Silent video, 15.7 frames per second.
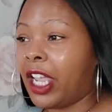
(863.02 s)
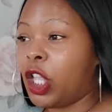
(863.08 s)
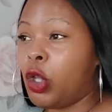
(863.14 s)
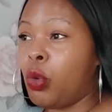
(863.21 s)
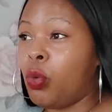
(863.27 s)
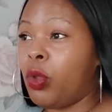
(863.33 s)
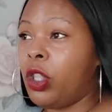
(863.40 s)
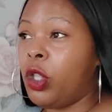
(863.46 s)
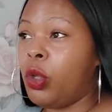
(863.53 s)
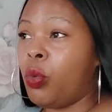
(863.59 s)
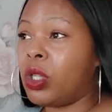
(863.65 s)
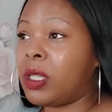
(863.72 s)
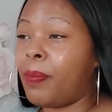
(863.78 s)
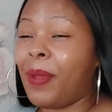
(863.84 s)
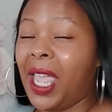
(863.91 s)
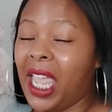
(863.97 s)
you
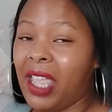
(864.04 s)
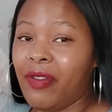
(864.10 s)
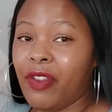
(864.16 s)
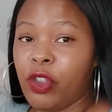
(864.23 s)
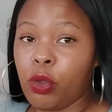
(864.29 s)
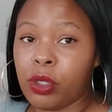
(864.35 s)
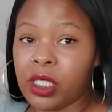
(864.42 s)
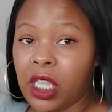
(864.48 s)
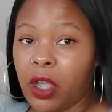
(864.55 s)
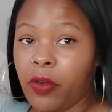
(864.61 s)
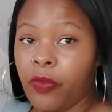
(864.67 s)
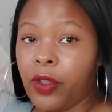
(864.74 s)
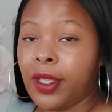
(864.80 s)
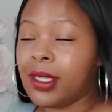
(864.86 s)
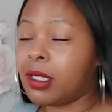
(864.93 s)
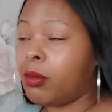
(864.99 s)
wasn't behaving
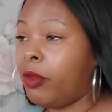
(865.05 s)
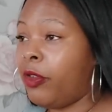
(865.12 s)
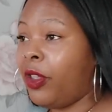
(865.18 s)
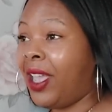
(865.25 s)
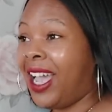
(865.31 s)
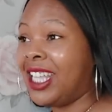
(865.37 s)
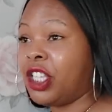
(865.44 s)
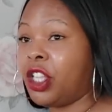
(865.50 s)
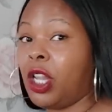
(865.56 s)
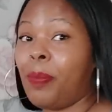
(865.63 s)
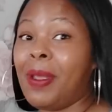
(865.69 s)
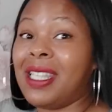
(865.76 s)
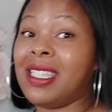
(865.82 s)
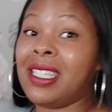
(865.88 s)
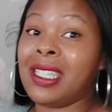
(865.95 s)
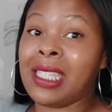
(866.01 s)
yourself. Some of you guys could have
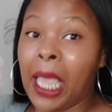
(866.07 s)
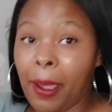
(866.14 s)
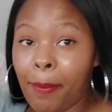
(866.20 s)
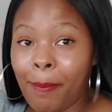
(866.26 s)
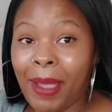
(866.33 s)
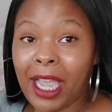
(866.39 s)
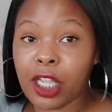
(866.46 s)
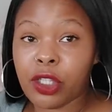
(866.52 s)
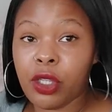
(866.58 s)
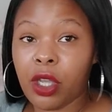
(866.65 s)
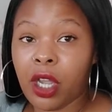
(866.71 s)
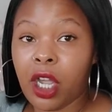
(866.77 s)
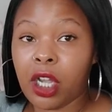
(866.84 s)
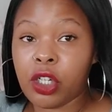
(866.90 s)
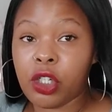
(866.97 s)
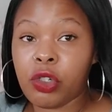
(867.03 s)
been sent back to your
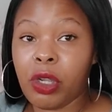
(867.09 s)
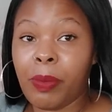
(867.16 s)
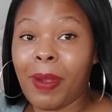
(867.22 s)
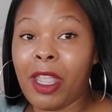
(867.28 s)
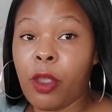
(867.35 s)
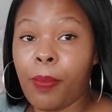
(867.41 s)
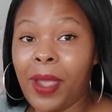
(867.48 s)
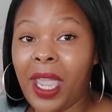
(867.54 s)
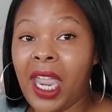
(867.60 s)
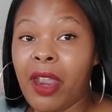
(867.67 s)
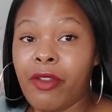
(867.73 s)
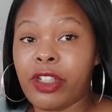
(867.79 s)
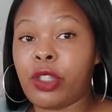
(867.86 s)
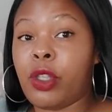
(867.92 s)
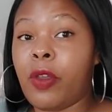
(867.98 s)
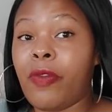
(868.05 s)
country by your
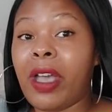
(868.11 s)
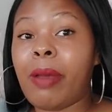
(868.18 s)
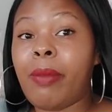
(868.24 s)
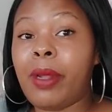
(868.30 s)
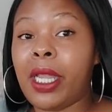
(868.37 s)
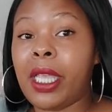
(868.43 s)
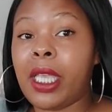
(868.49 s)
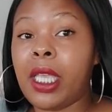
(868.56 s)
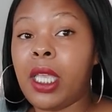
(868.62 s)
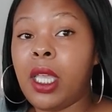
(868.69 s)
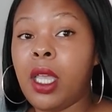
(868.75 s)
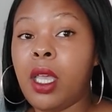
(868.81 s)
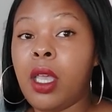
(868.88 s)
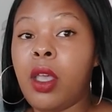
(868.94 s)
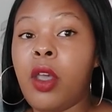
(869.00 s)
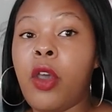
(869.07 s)
parents or your family
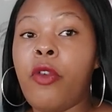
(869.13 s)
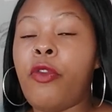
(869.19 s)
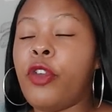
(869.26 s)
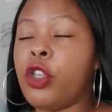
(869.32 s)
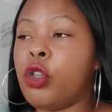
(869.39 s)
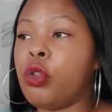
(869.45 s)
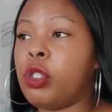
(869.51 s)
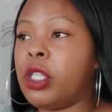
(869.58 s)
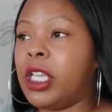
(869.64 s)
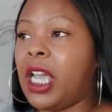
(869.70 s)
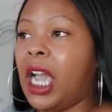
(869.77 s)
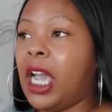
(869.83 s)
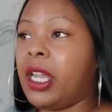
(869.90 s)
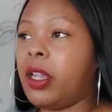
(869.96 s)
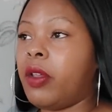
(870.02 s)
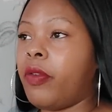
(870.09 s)
for you to
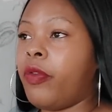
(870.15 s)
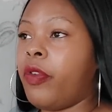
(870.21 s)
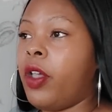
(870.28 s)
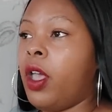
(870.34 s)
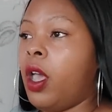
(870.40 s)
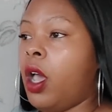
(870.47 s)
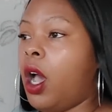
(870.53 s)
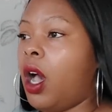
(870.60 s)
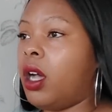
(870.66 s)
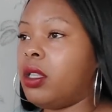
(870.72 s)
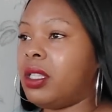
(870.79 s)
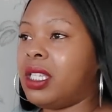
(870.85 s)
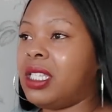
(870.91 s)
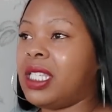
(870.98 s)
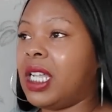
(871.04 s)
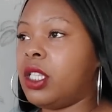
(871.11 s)
kind of
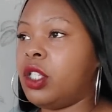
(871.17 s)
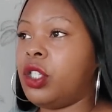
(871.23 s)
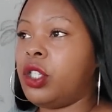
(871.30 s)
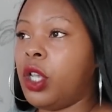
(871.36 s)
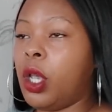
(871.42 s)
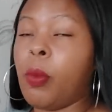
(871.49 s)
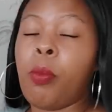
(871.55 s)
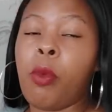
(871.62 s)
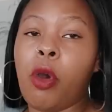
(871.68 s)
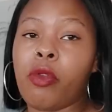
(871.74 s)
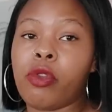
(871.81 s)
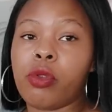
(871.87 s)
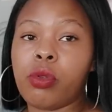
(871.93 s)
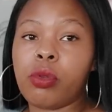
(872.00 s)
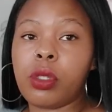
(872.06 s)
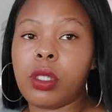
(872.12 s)
understand certain
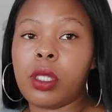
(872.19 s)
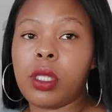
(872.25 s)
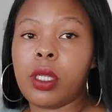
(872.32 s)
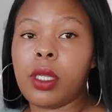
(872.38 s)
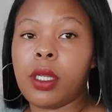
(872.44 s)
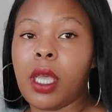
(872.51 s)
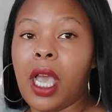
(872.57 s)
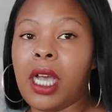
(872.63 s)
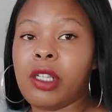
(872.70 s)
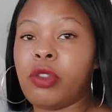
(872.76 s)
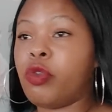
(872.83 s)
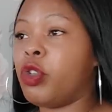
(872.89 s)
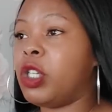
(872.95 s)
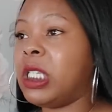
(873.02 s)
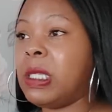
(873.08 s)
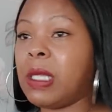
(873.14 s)
morals and
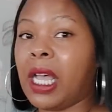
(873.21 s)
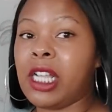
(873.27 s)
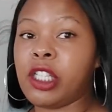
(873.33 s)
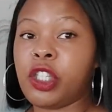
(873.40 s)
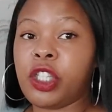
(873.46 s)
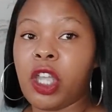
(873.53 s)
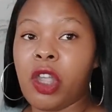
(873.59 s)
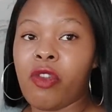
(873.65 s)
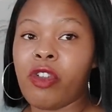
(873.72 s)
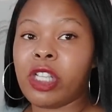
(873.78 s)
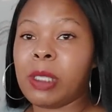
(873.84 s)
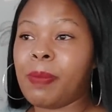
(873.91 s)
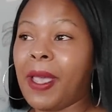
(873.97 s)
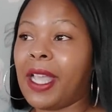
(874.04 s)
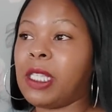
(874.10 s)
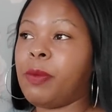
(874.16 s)
certain
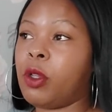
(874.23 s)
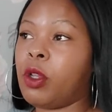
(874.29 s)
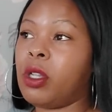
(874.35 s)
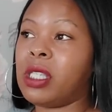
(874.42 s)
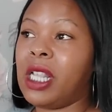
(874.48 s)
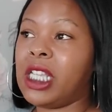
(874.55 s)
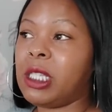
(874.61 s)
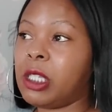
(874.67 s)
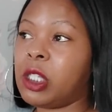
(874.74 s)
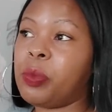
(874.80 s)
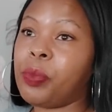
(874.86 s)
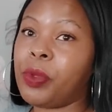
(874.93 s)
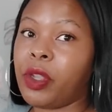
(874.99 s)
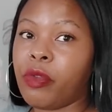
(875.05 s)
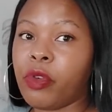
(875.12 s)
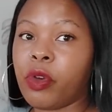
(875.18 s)
respects, because let's just
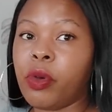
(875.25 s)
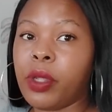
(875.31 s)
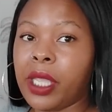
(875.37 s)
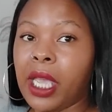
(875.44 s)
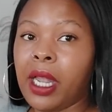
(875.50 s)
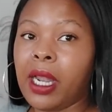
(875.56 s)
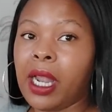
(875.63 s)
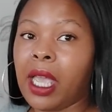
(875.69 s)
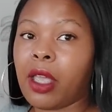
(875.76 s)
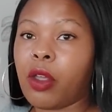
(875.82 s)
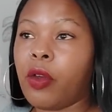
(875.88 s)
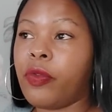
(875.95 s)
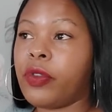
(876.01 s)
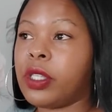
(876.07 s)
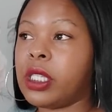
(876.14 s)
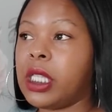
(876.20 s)
be real, yeah, like,
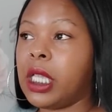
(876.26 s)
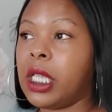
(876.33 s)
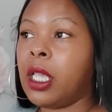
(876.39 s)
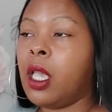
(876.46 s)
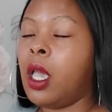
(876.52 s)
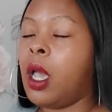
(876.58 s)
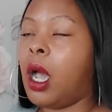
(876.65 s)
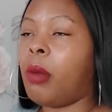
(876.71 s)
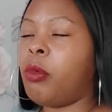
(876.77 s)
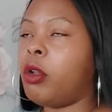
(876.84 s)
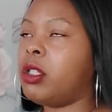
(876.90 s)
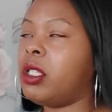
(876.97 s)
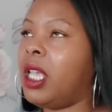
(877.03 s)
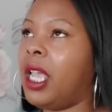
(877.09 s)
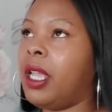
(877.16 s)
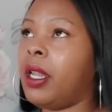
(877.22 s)
obviously I'm not
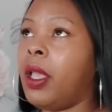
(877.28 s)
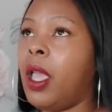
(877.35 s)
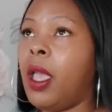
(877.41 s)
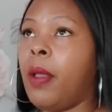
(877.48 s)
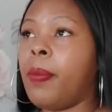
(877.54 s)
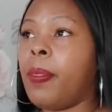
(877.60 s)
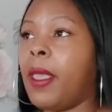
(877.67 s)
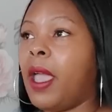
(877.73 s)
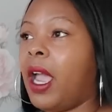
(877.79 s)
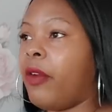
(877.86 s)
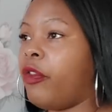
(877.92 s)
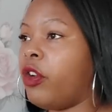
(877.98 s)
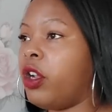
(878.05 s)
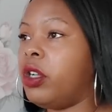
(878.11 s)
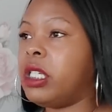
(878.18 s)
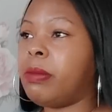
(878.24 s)
saying
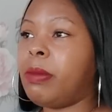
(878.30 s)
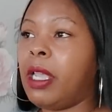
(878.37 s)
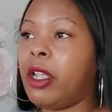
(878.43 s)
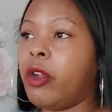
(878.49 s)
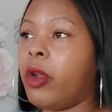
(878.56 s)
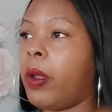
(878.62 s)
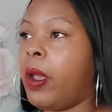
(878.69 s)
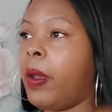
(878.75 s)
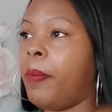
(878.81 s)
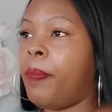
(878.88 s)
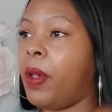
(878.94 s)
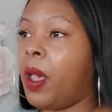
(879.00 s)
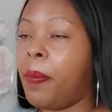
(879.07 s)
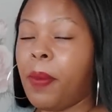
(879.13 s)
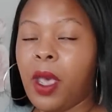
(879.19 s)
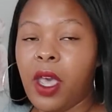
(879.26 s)
Africa, Jamaica
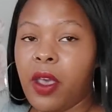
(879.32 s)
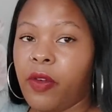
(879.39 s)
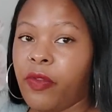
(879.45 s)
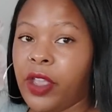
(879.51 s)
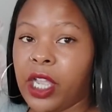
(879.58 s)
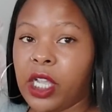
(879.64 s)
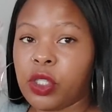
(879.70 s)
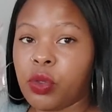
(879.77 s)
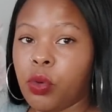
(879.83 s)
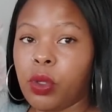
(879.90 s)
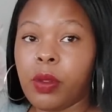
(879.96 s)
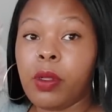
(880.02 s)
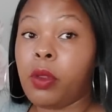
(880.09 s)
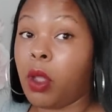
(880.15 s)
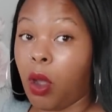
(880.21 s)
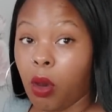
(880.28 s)
are perfect, or
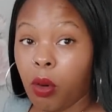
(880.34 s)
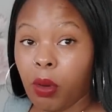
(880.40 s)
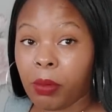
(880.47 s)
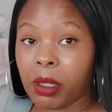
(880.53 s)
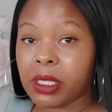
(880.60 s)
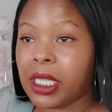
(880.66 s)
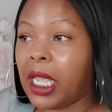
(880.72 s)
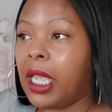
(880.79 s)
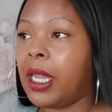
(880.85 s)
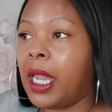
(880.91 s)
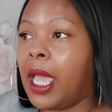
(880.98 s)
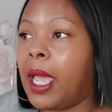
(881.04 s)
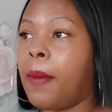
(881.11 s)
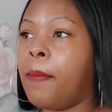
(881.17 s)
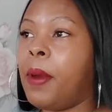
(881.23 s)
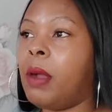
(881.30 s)
no, I'm not saying
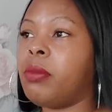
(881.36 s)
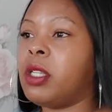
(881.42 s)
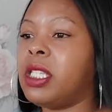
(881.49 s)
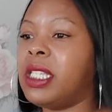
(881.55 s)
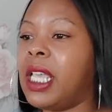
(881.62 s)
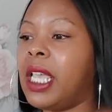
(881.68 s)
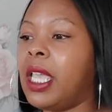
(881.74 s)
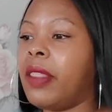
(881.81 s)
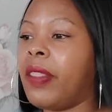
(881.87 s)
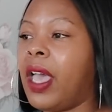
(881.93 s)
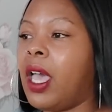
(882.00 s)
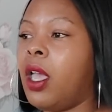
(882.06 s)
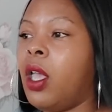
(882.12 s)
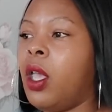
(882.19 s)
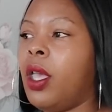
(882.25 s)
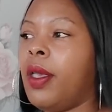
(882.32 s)
that, but I'm just saying that
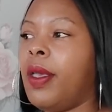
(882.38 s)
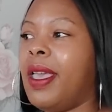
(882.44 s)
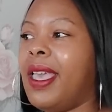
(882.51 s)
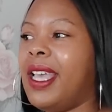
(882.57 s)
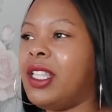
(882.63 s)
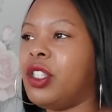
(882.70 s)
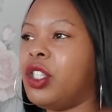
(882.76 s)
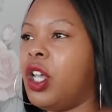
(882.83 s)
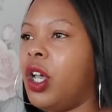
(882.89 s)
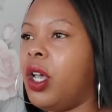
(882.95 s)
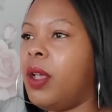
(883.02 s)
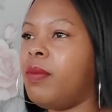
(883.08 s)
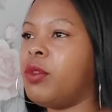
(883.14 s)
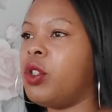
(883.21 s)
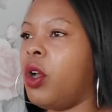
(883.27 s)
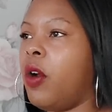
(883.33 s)
in
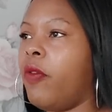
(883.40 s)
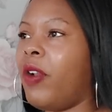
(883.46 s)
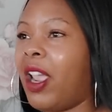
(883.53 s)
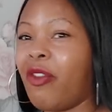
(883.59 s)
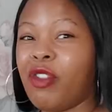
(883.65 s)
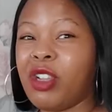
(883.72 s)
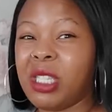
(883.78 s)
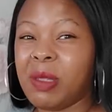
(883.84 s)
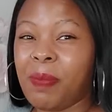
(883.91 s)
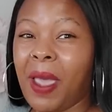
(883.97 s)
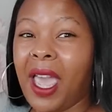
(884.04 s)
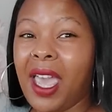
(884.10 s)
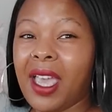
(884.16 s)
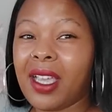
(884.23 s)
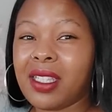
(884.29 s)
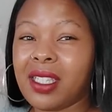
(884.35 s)
terms of like
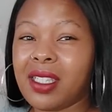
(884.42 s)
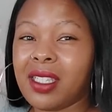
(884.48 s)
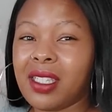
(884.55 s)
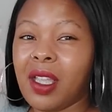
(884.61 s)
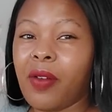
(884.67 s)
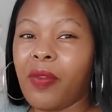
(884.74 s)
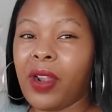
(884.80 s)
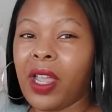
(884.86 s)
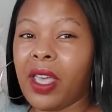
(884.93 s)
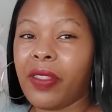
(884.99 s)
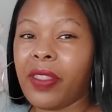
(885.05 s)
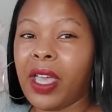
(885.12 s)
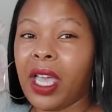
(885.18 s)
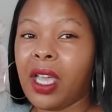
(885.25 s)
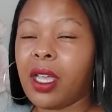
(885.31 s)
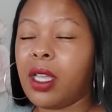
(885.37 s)
respect and stuff like
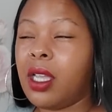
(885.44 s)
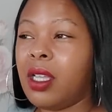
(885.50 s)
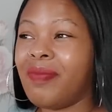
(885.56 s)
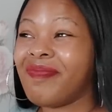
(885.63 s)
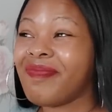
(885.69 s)
that,